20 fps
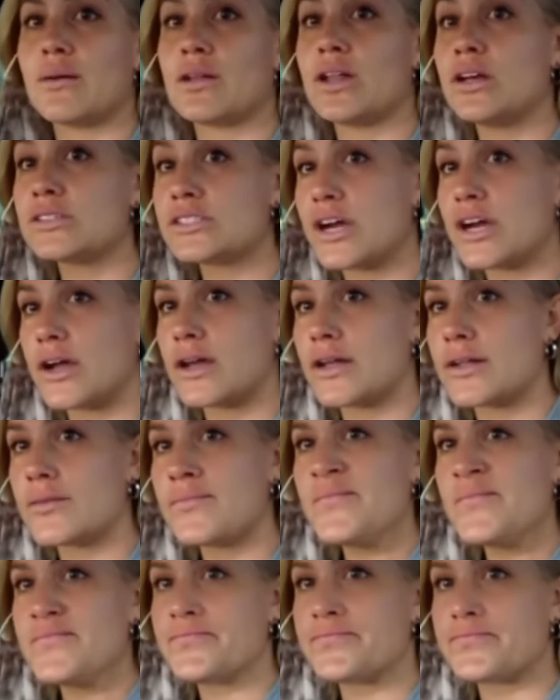Come closer!
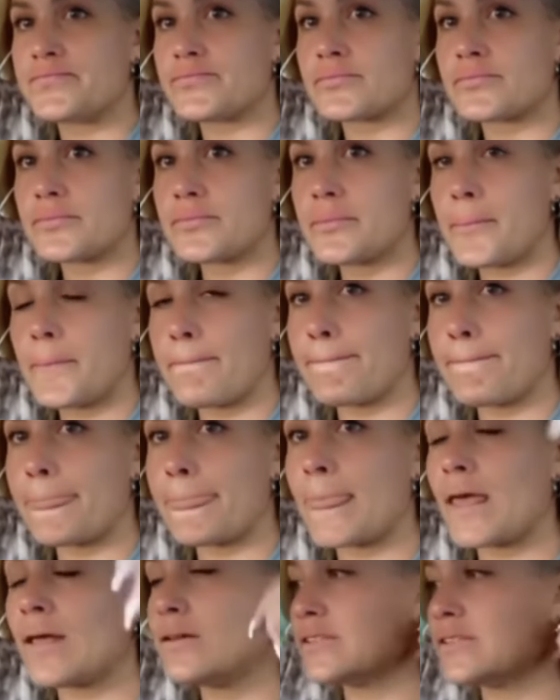
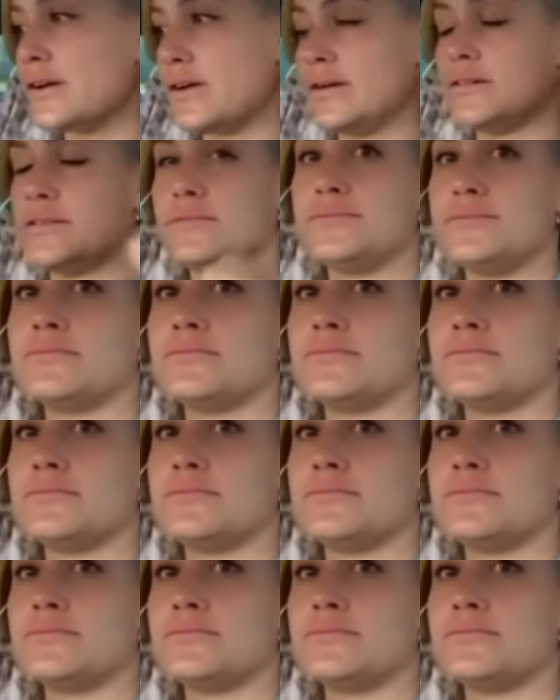Come closer!